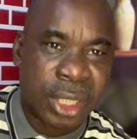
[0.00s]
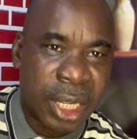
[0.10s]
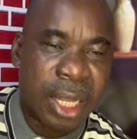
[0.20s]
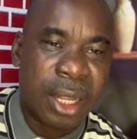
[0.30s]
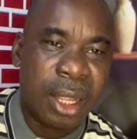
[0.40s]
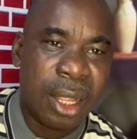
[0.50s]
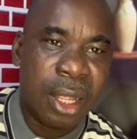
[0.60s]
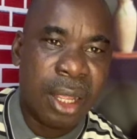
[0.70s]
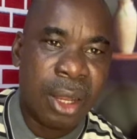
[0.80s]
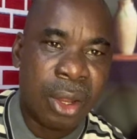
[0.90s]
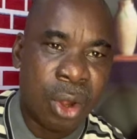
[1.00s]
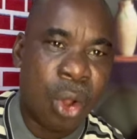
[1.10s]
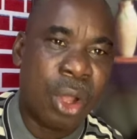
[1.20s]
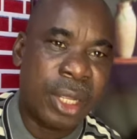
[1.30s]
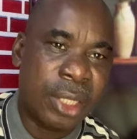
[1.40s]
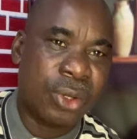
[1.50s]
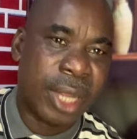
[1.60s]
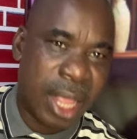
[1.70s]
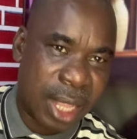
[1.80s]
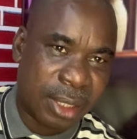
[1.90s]
take law into
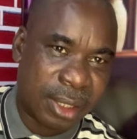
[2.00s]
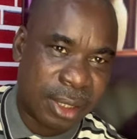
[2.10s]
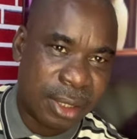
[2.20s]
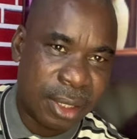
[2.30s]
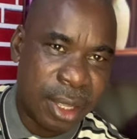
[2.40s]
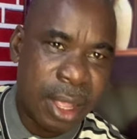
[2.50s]
their hands.